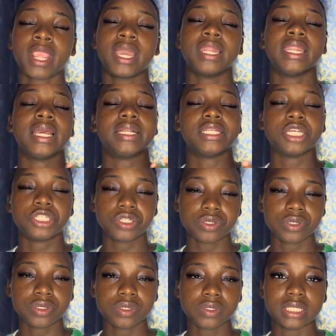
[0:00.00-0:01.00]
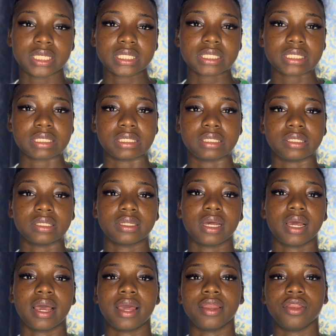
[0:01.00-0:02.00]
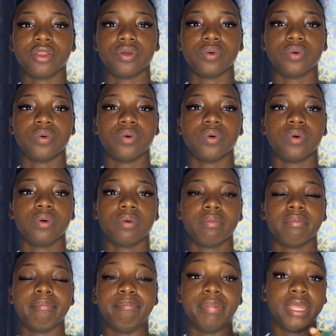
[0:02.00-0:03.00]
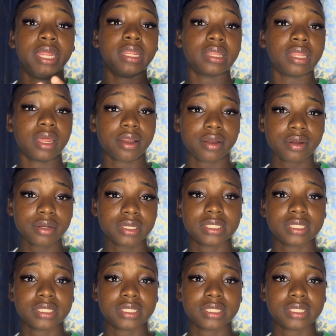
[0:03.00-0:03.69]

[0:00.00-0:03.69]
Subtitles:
they teach you the skill, and you being there,